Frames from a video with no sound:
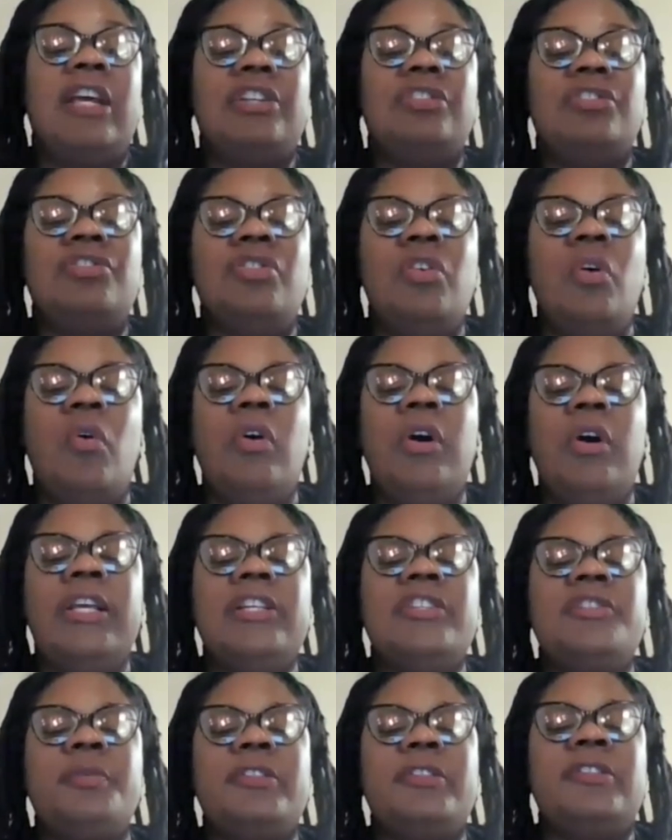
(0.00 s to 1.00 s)
That joy
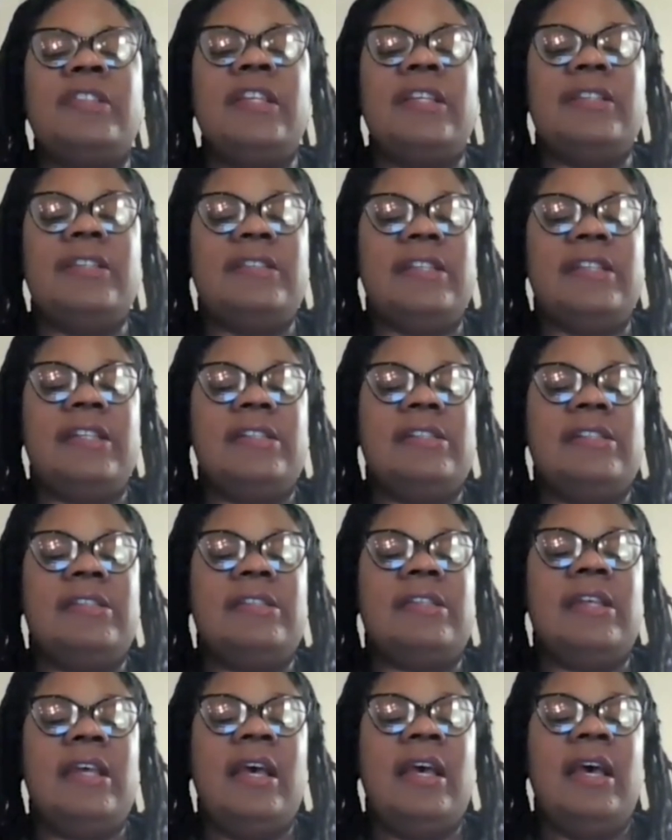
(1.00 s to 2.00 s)
is
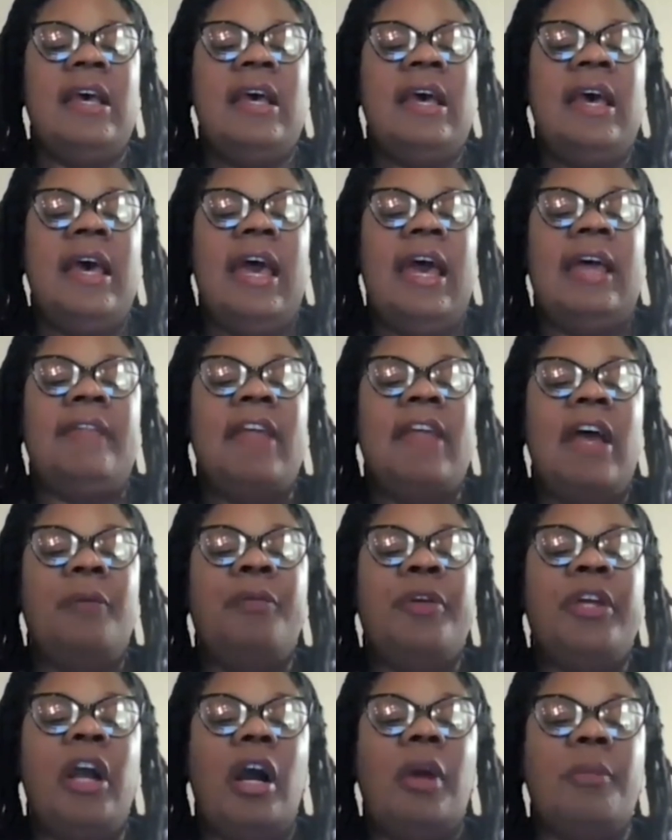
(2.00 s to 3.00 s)
resistance and that
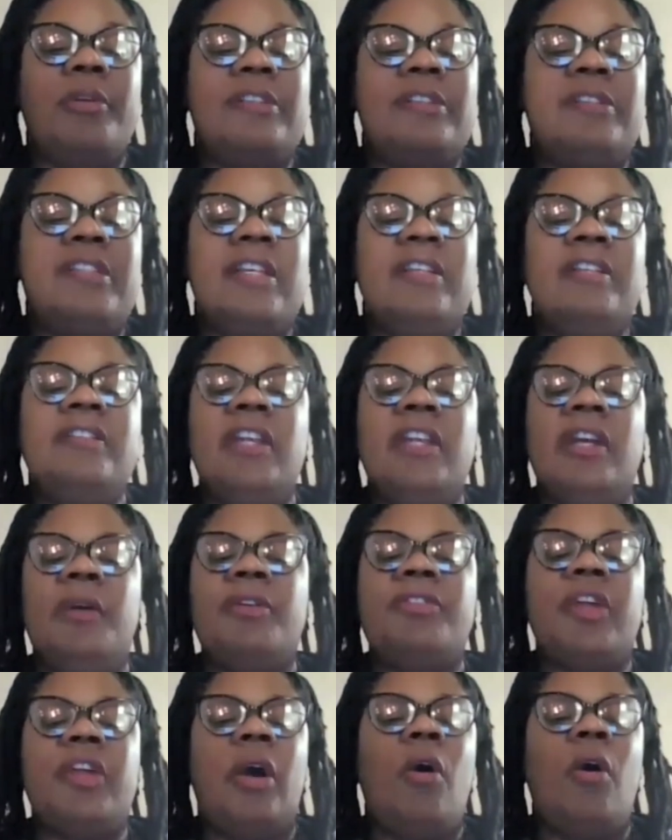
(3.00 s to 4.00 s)
we are resisting
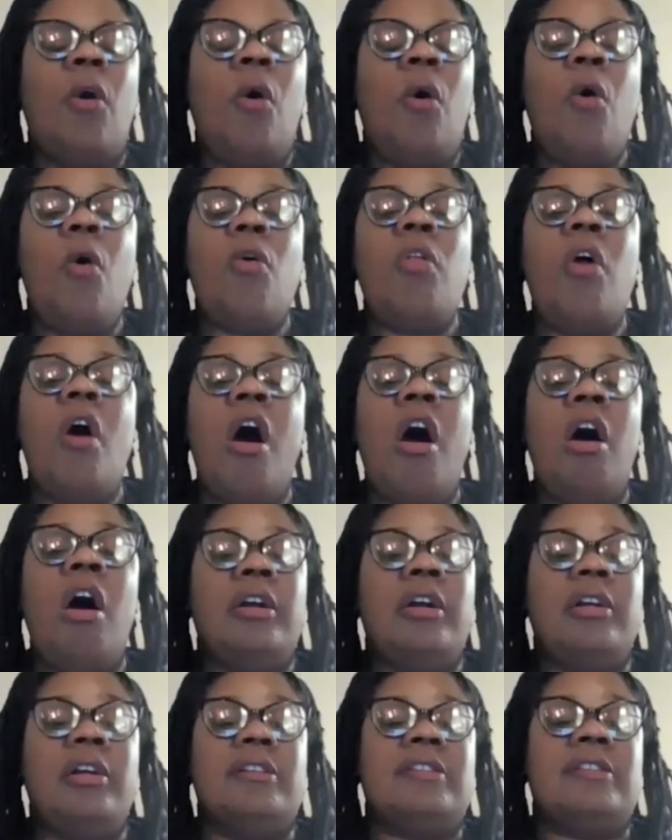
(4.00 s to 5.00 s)
with our whole
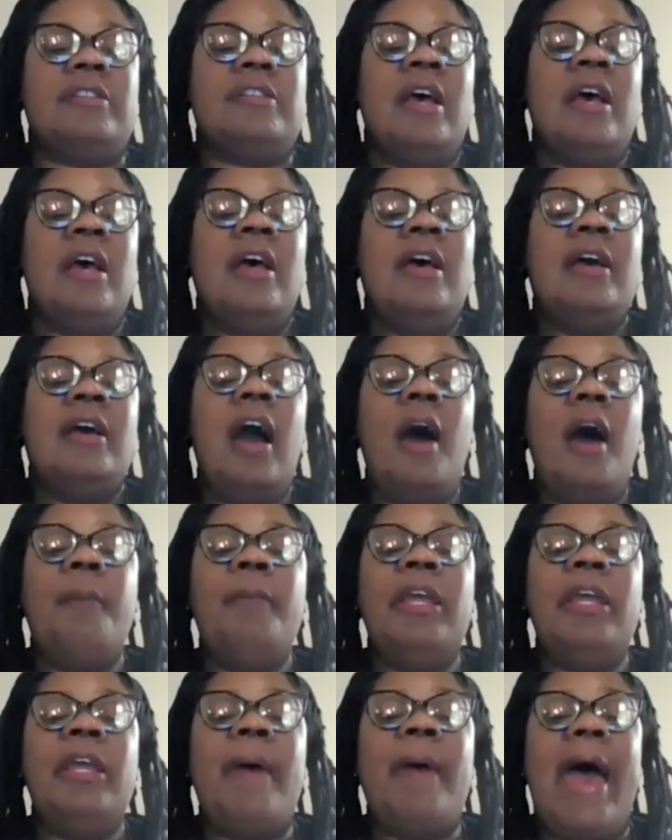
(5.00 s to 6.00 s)
hearts,
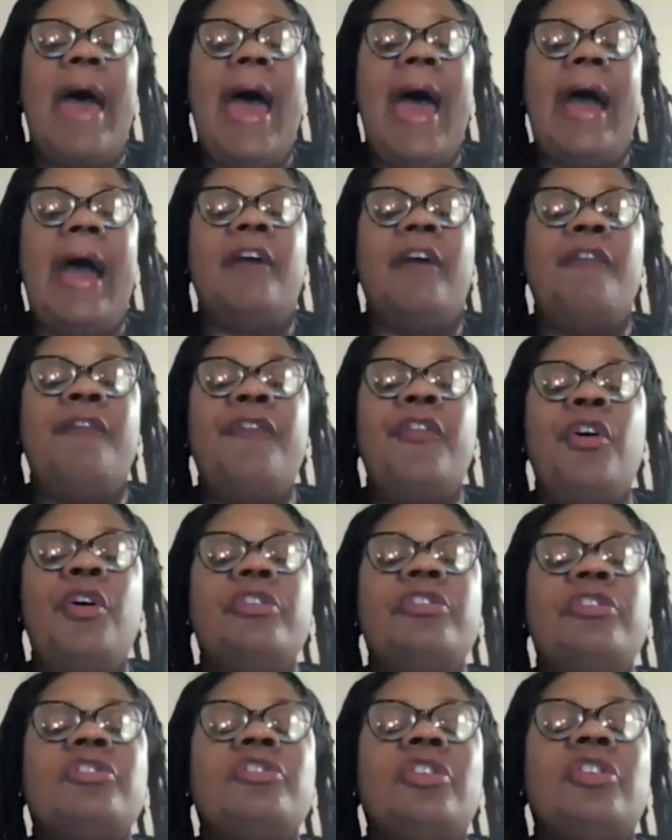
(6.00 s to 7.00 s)
coming back
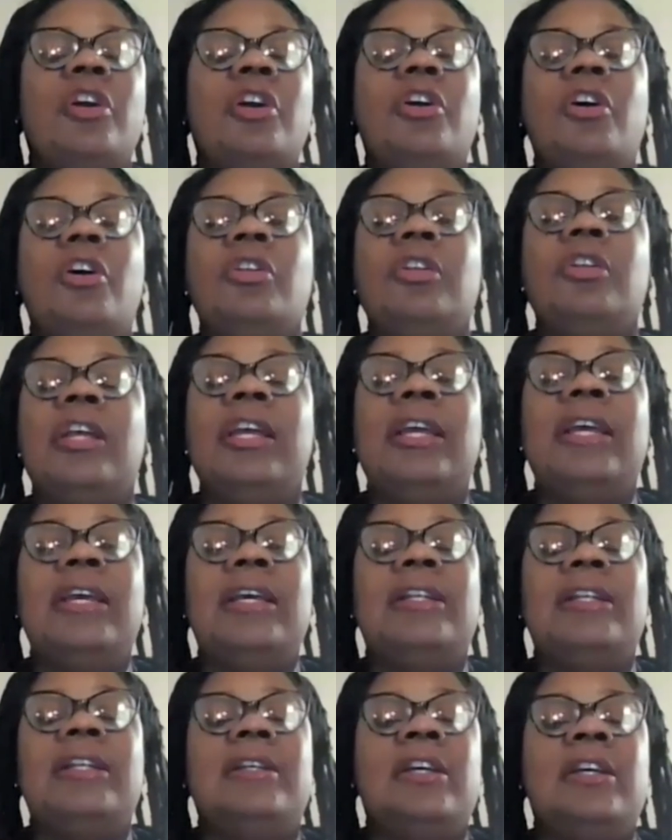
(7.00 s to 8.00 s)
full circle
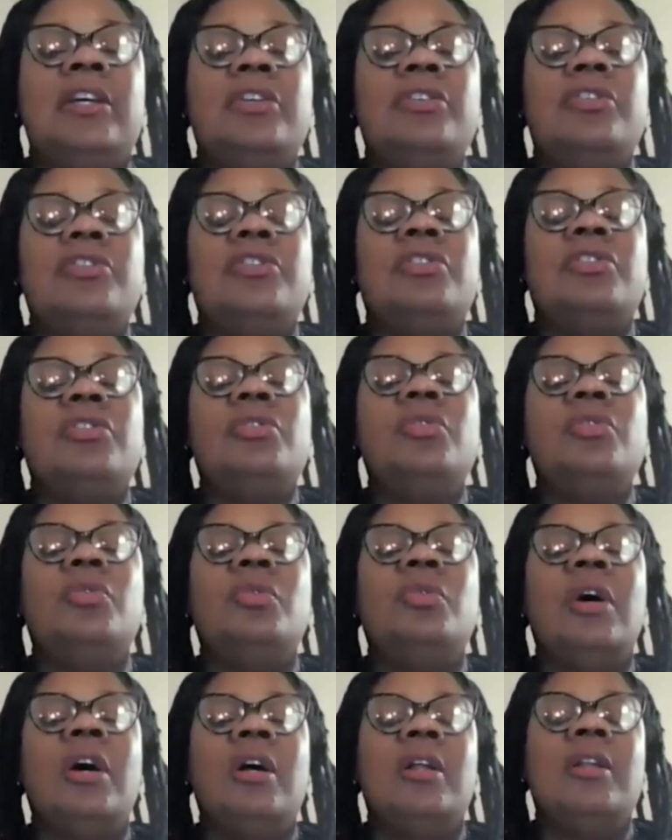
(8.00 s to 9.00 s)
in to
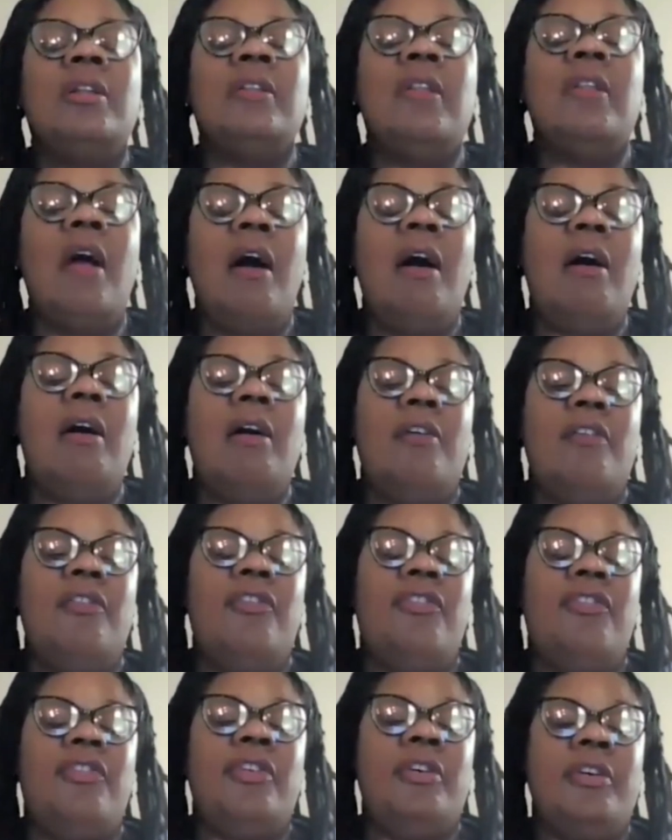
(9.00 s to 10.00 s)
love.
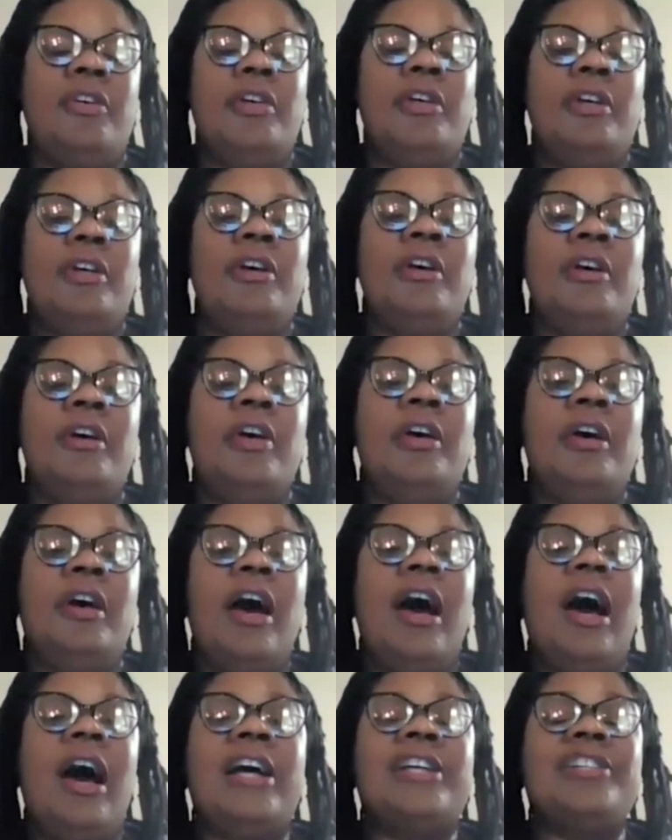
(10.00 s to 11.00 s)

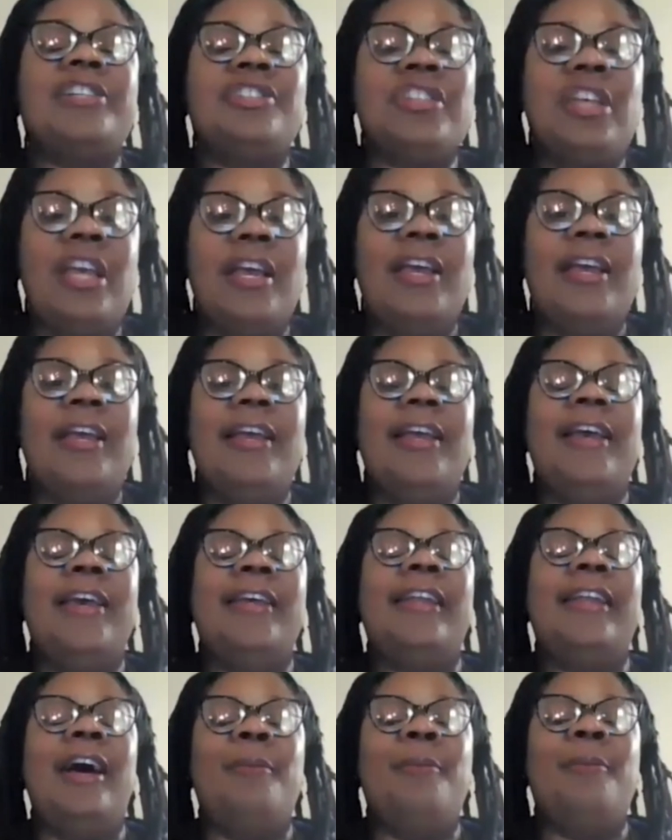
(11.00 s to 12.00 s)
Ashe
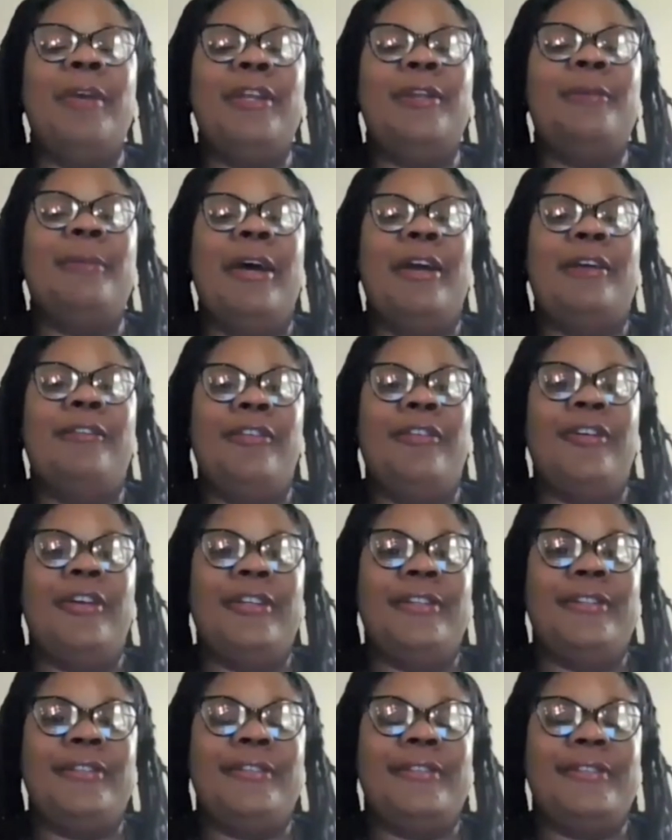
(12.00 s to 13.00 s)
and amen, my
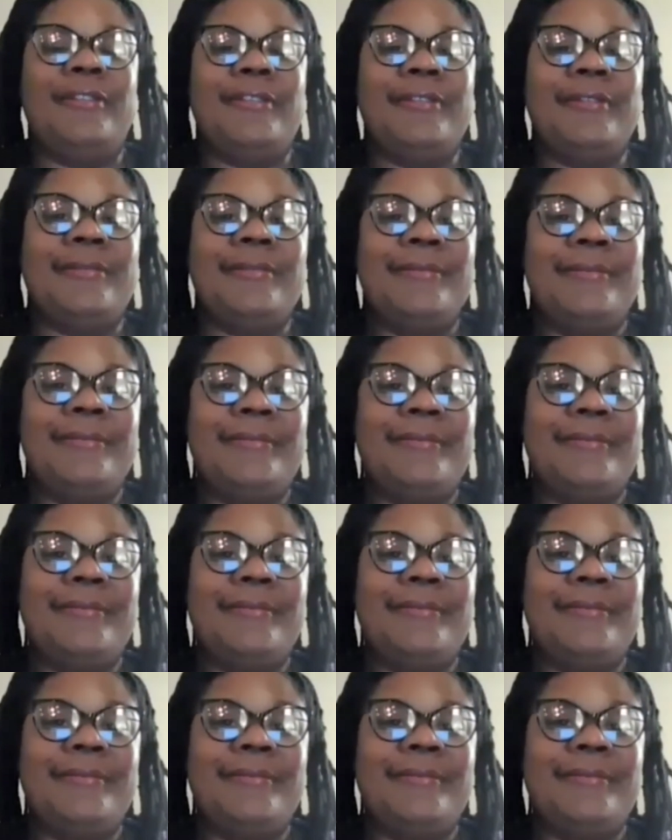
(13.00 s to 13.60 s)
friends.